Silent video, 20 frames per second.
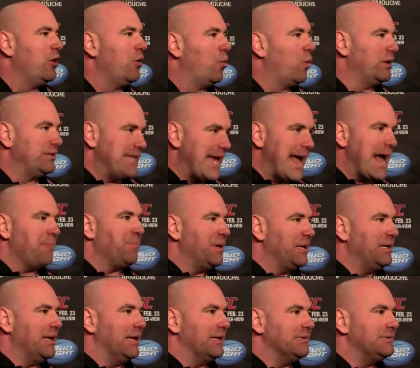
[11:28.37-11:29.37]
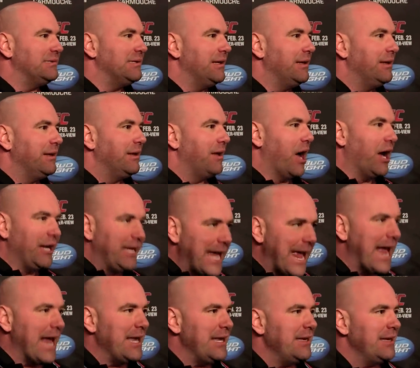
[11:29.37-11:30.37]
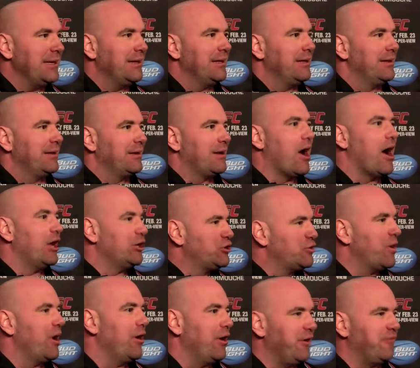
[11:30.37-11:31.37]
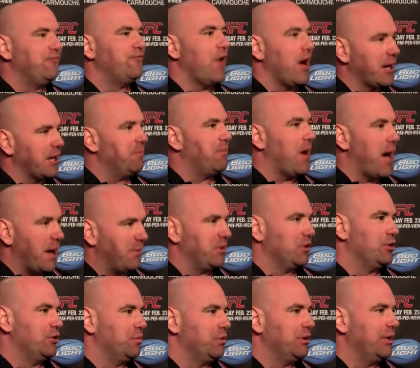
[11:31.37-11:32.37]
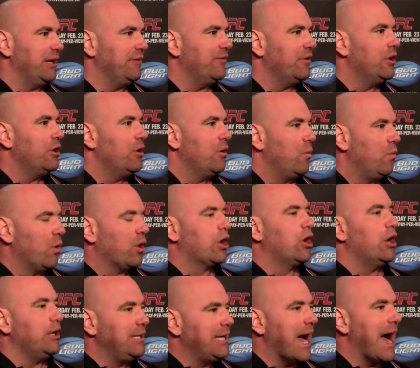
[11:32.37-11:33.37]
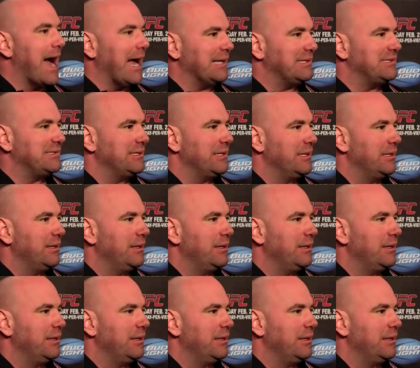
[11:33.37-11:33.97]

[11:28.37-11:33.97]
What's happened is, again, contrary to fucking popular belief, we're good guys.